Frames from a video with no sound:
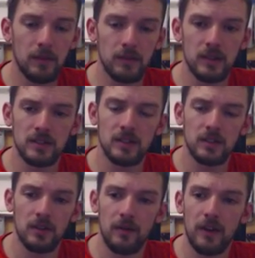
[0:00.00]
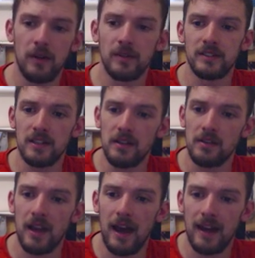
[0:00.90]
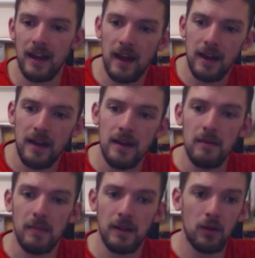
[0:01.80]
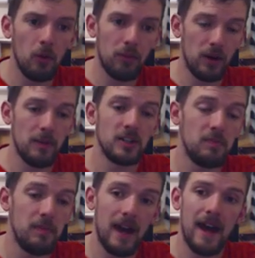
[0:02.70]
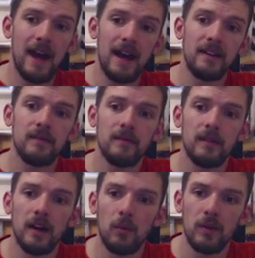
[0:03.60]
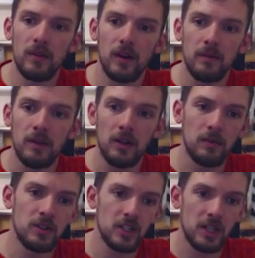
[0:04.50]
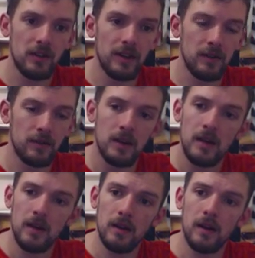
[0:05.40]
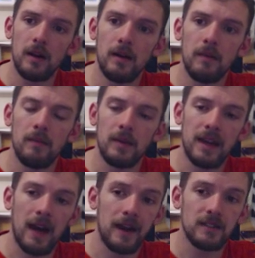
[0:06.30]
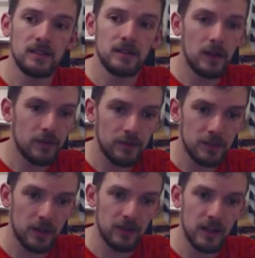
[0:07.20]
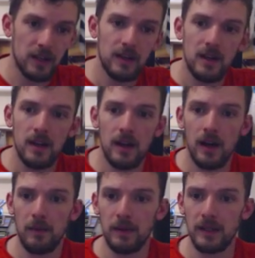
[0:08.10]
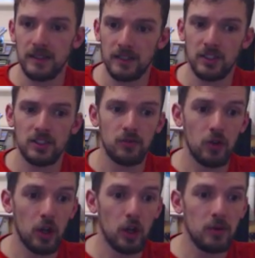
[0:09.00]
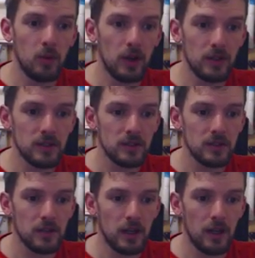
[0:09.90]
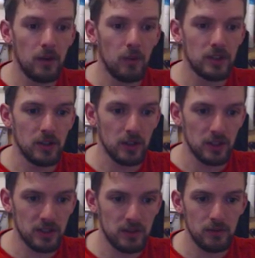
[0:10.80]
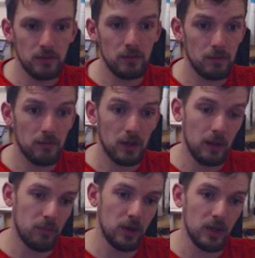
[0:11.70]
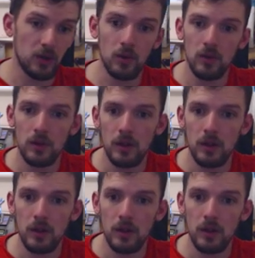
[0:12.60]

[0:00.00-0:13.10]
because I don't know if anyone's seen the Delac Gang, but they're all pretty much bare head, with like, you know, machinery and mechanics and stuff shoved in. But there's actually some robed ones, which looks pretty cool.